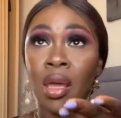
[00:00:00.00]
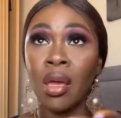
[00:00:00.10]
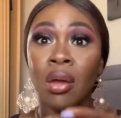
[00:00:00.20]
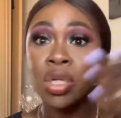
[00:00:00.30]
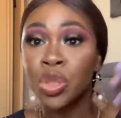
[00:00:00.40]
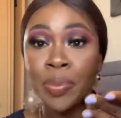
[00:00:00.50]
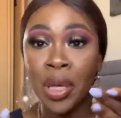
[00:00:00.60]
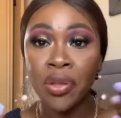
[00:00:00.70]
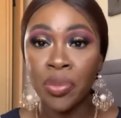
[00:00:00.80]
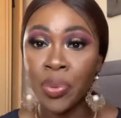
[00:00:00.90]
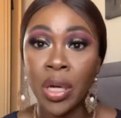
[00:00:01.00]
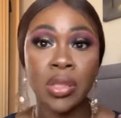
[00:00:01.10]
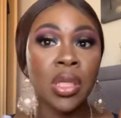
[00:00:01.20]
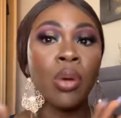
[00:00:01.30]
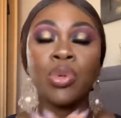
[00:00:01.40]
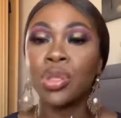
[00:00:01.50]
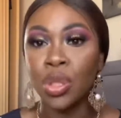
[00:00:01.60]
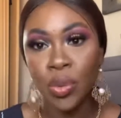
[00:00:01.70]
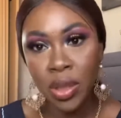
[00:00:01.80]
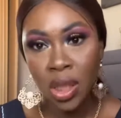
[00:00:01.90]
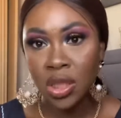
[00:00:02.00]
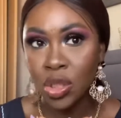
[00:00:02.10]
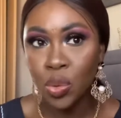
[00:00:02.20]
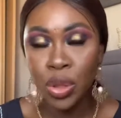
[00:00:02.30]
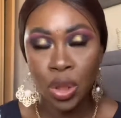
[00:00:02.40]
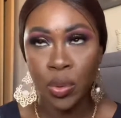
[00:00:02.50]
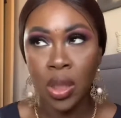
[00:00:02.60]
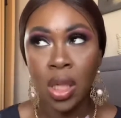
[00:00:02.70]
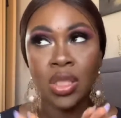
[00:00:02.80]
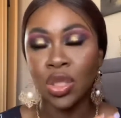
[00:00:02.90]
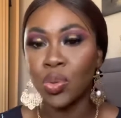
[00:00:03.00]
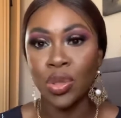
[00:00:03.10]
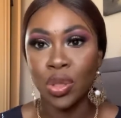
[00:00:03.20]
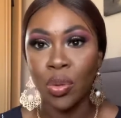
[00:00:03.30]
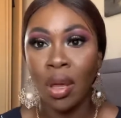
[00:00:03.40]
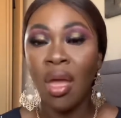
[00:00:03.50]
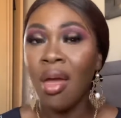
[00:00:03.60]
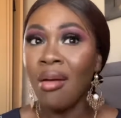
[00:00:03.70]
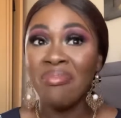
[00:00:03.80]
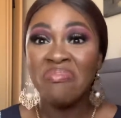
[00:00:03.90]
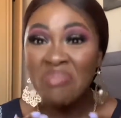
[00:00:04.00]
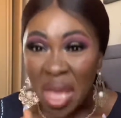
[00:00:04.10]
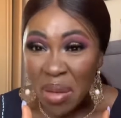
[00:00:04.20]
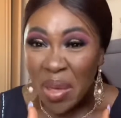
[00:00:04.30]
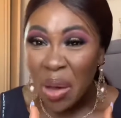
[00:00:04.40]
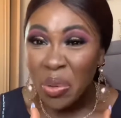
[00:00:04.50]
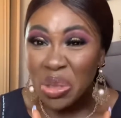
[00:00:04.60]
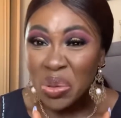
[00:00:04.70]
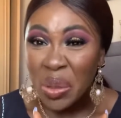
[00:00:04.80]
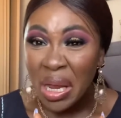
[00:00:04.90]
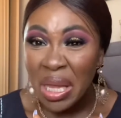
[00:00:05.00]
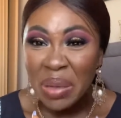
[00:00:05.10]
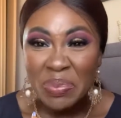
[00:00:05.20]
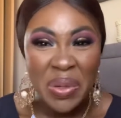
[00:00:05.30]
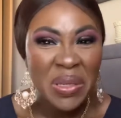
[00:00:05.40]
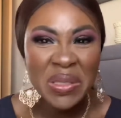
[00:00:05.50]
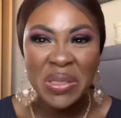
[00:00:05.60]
got to be on the brows, I just won't do it. Maybe I will try it, but I